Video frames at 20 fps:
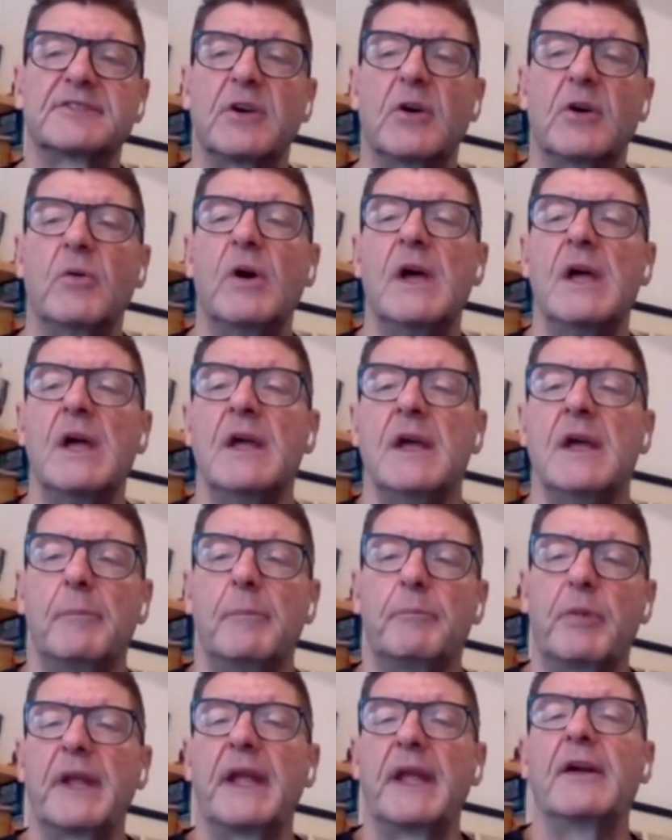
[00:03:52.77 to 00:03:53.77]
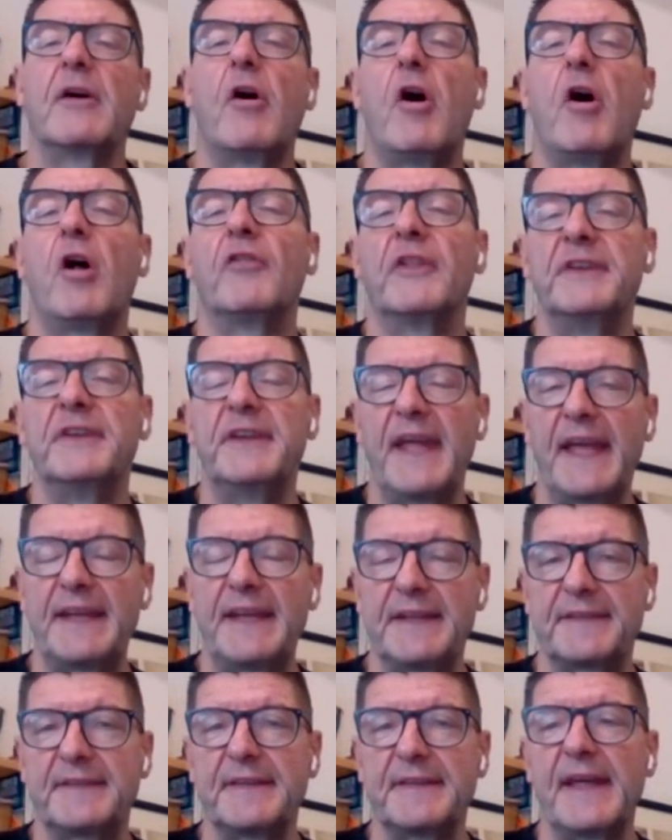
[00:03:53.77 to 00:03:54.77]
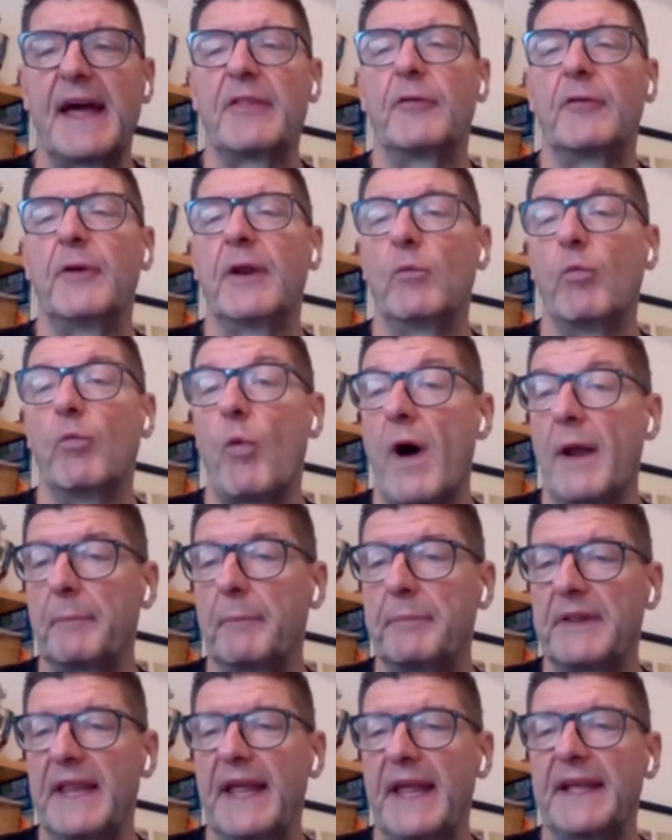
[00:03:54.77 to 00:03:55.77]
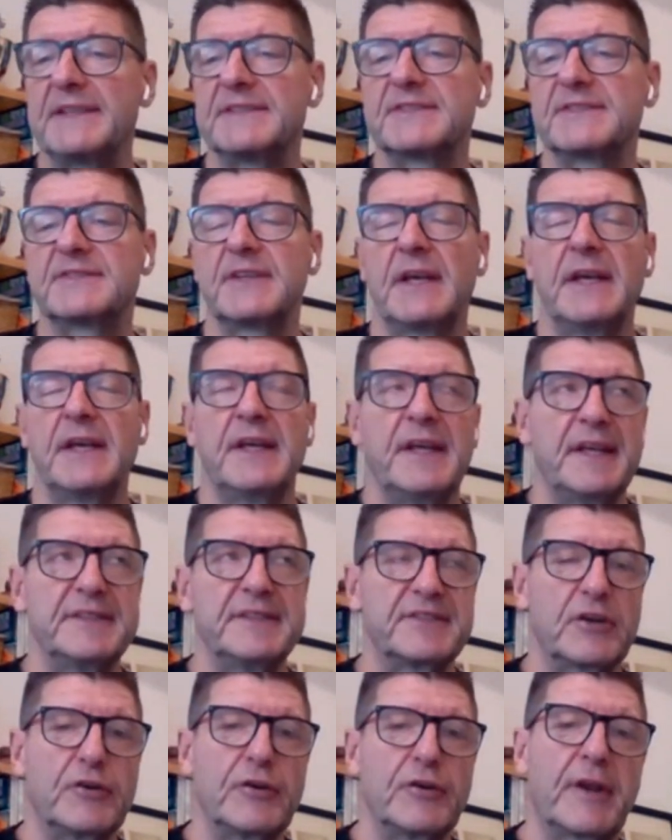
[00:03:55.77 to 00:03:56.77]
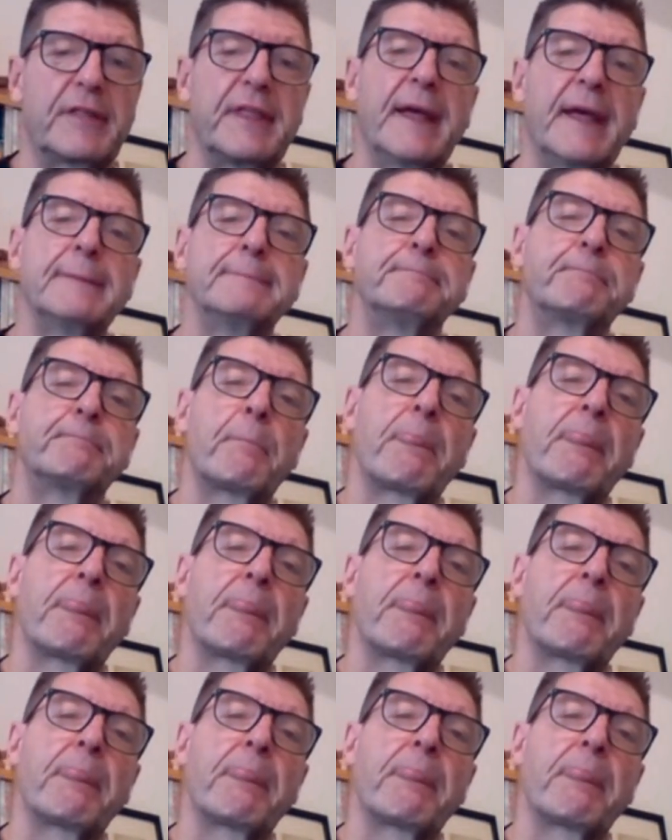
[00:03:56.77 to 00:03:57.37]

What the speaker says: So bringing all the data together in one place is a good thing.